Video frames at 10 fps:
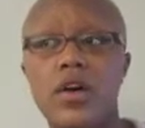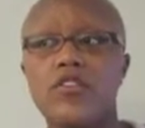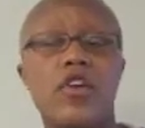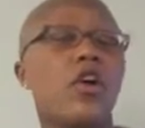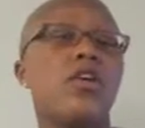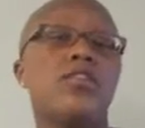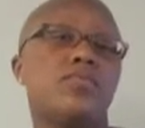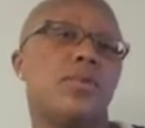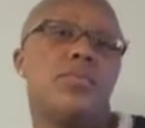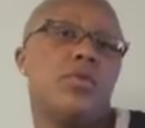for
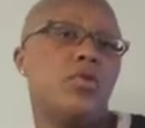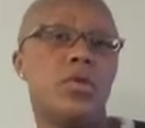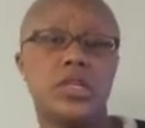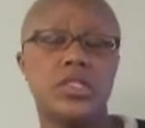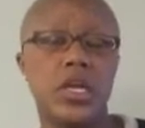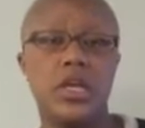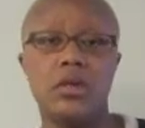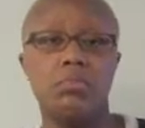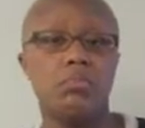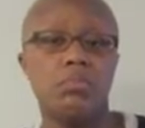all people who want to
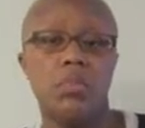study